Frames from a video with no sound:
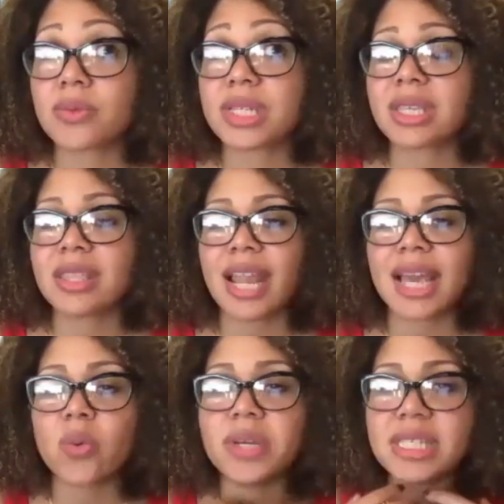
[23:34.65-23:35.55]
We see that
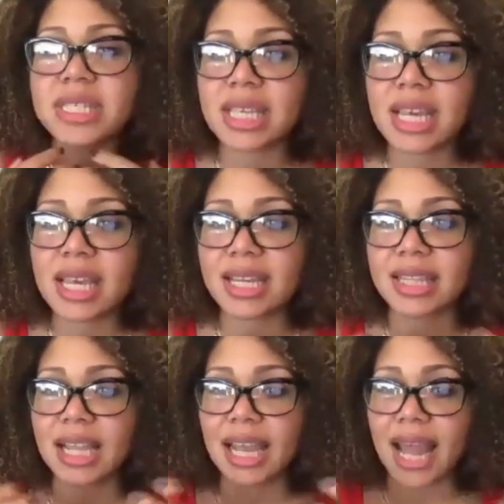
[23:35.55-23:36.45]
like we see it
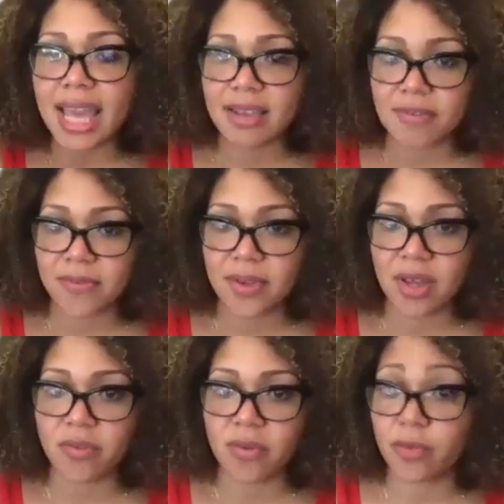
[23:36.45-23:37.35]
in the life
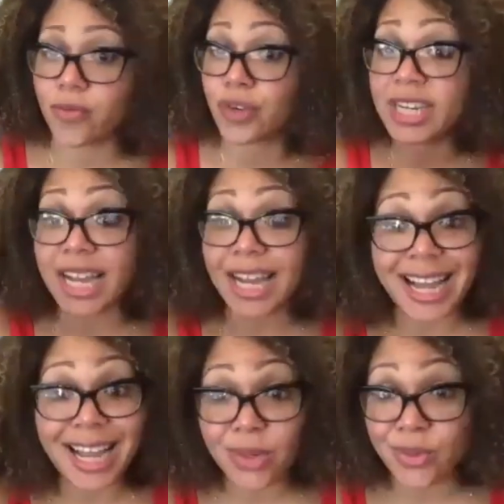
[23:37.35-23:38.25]
of Frida
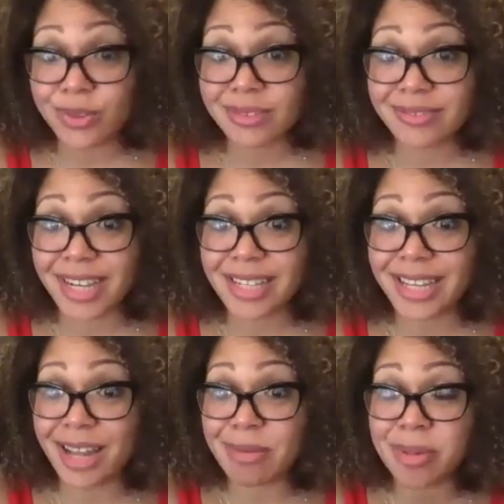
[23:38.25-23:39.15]
Kahlo, right? A
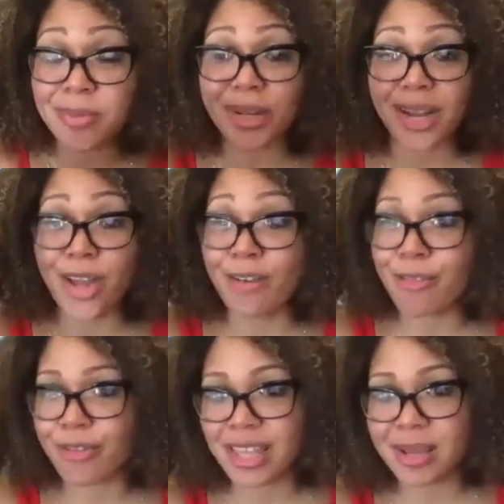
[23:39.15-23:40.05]
lot of people love
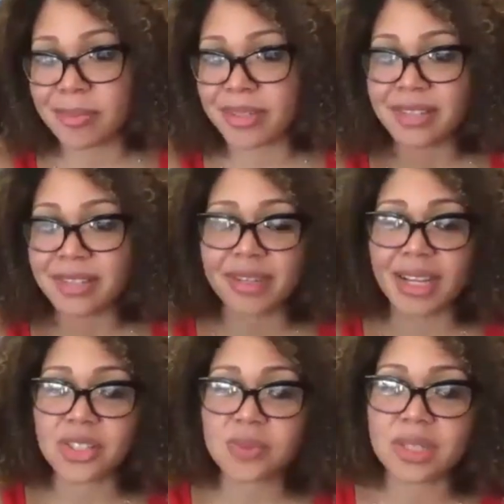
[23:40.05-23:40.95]
Frida, but they
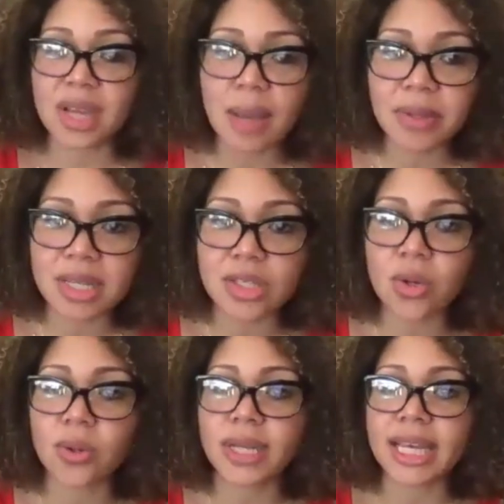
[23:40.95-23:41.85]
forget she was a communist.
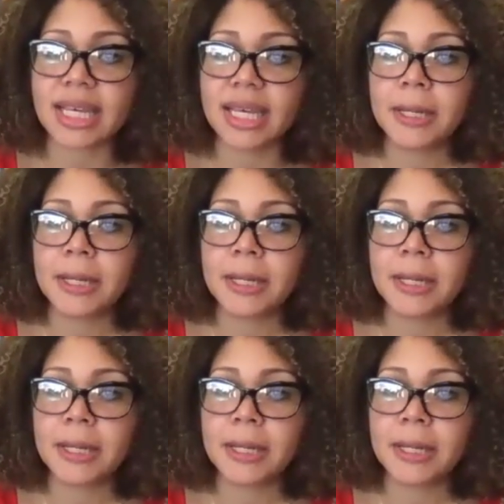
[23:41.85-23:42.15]
So like